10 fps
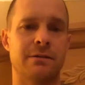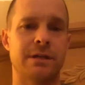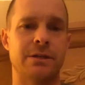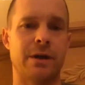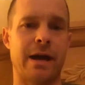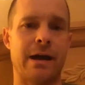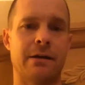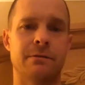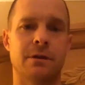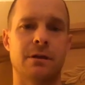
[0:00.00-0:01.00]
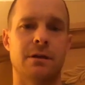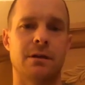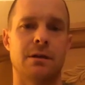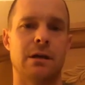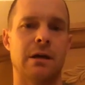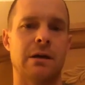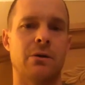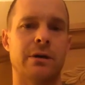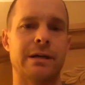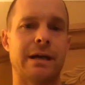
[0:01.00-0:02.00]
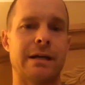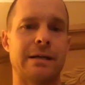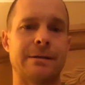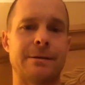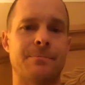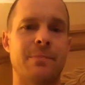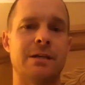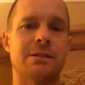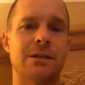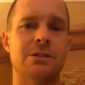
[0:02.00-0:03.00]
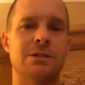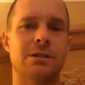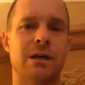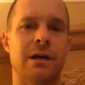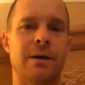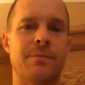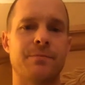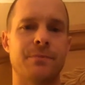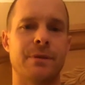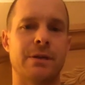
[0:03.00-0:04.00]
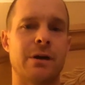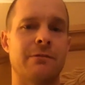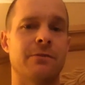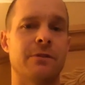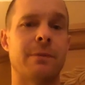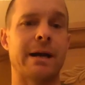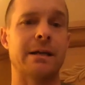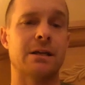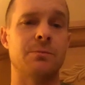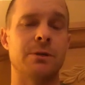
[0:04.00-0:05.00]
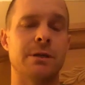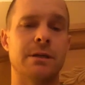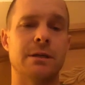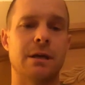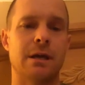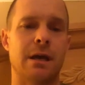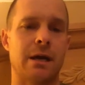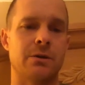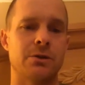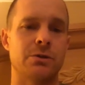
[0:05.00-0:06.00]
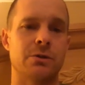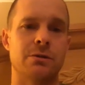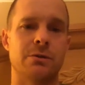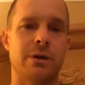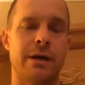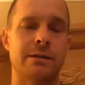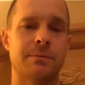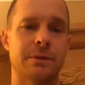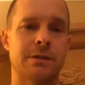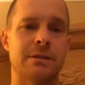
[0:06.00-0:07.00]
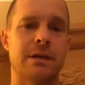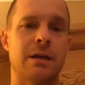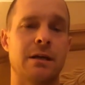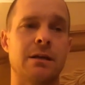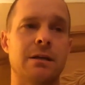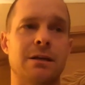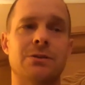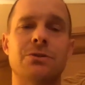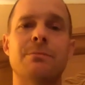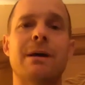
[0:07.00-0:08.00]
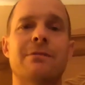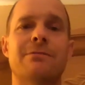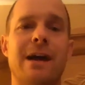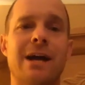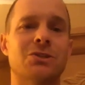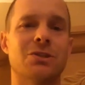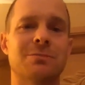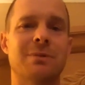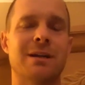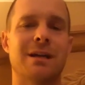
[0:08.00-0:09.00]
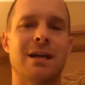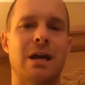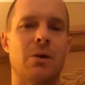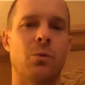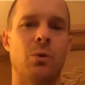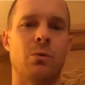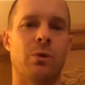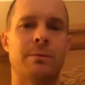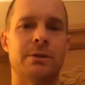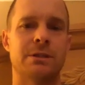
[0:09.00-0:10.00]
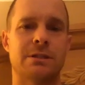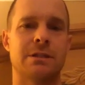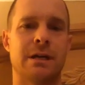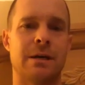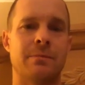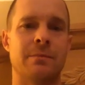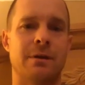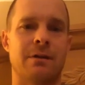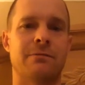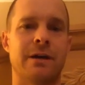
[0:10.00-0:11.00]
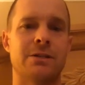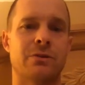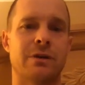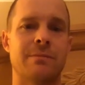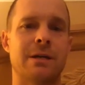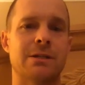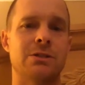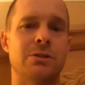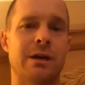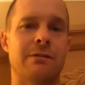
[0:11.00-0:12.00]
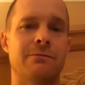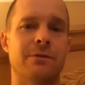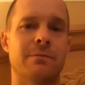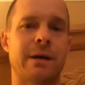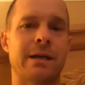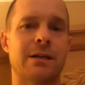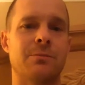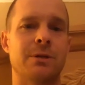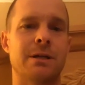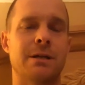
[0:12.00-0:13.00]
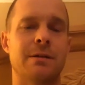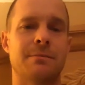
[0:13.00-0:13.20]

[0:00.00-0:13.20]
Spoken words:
that you have, or any kind of message that you have for the mining community. I know you had something to say to the manufacturers, but what about just advice or any message you have for the mining community?